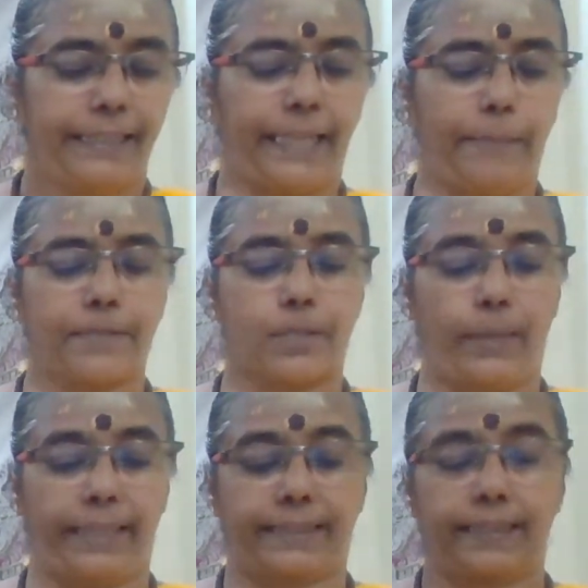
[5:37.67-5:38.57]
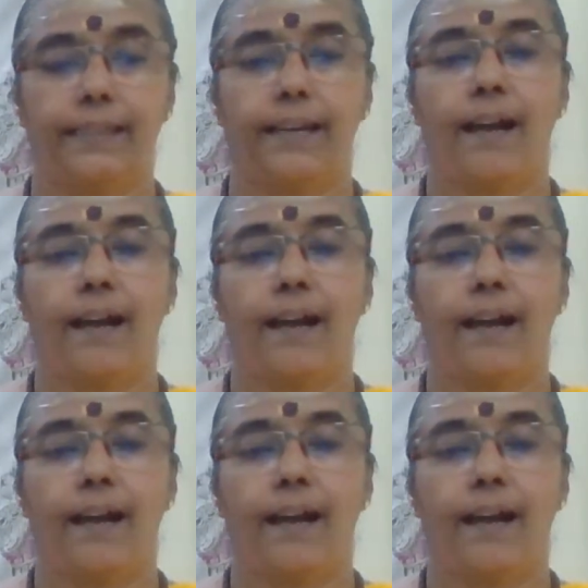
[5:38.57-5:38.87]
Kim Smith,